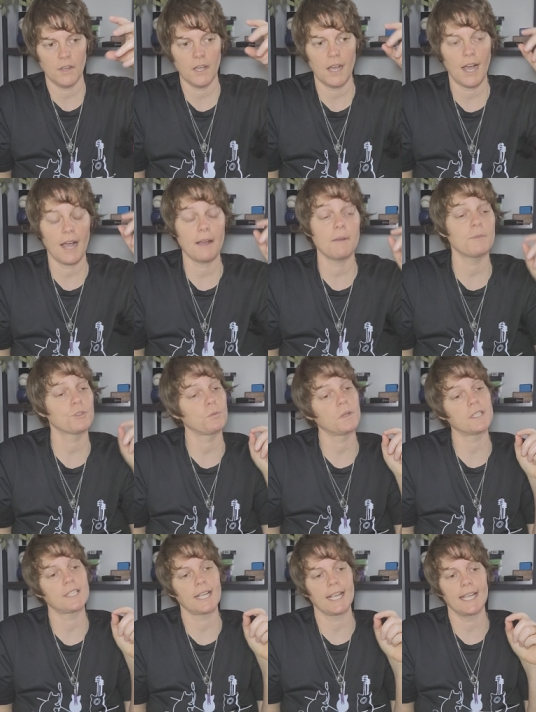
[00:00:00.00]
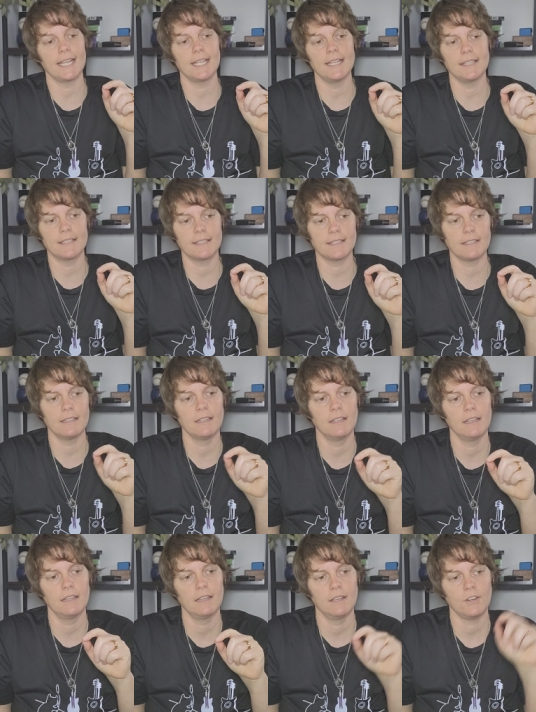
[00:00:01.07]
I almost want to say hints.
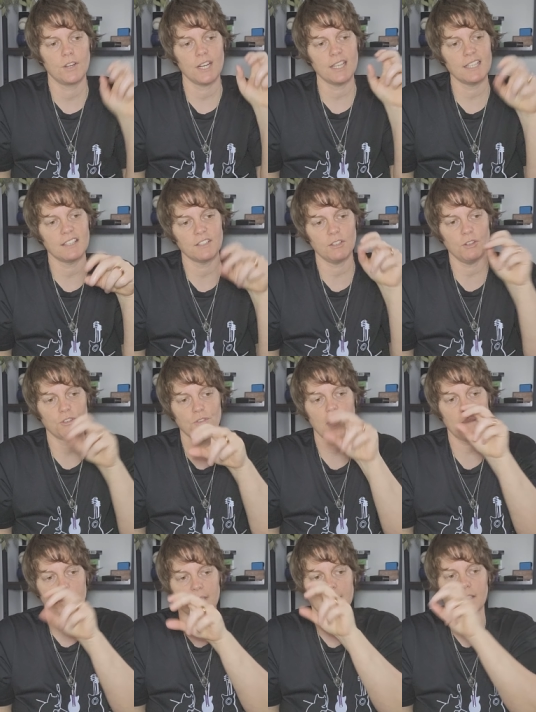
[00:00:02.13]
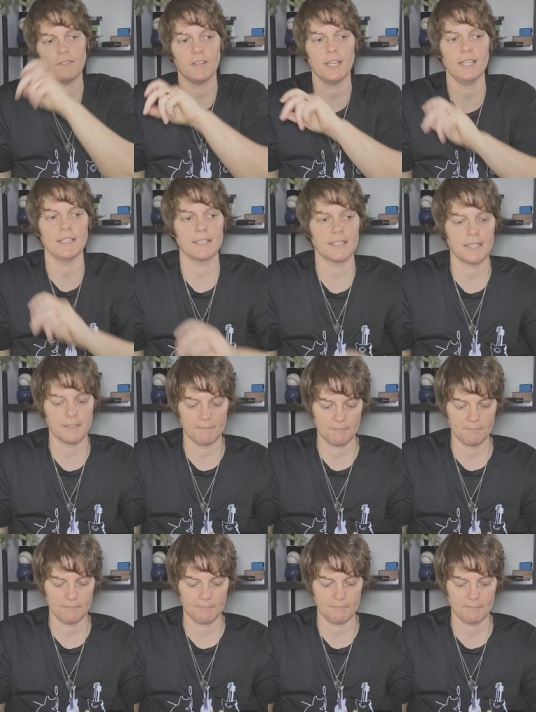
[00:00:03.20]
You're getting these little droplets of hints.